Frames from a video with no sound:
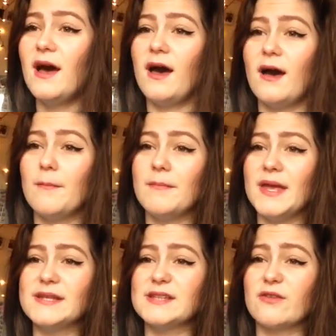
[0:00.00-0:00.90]
Um,
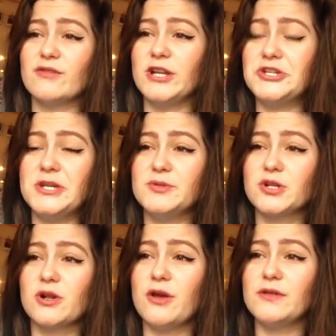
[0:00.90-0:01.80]
it's like a really cheap
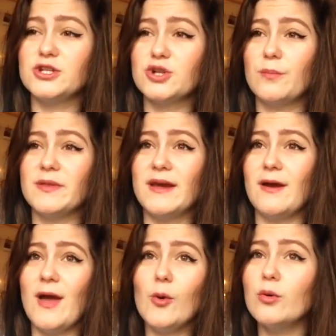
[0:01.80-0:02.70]
clothing shop but
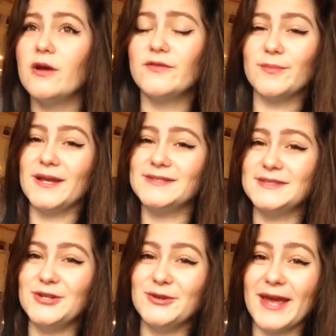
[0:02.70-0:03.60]
they're all over the place
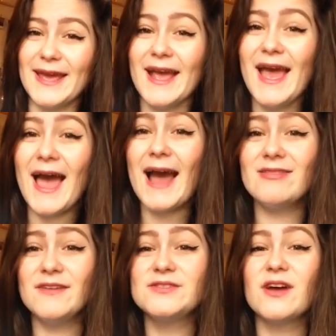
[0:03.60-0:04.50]
in the UK
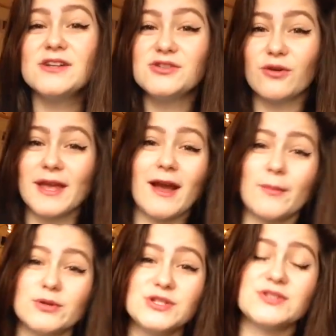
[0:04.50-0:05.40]
and they've started stocking
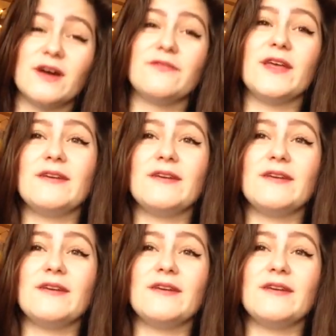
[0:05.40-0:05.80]
Harry Potter stuff.